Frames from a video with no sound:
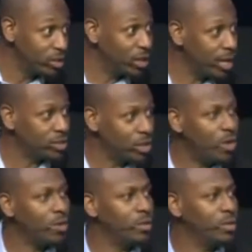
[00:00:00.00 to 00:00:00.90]
God's
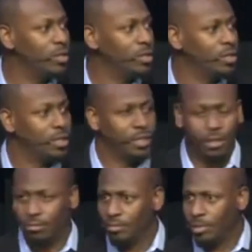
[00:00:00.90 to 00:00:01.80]
call,
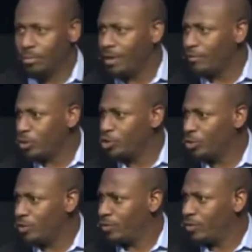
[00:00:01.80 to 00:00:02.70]
but by
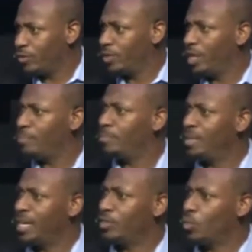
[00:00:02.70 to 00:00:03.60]
virtue of him
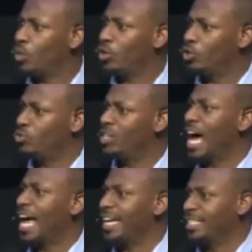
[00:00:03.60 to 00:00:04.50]
being the one who
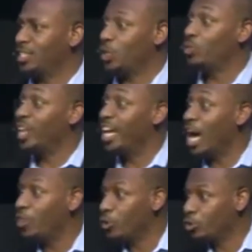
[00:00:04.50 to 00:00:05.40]
dies so that
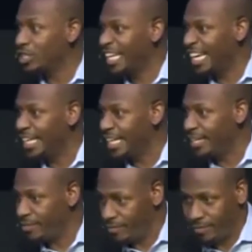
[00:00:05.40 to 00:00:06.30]
others can
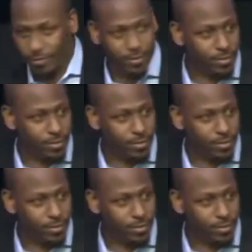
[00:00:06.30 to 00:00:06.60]
live.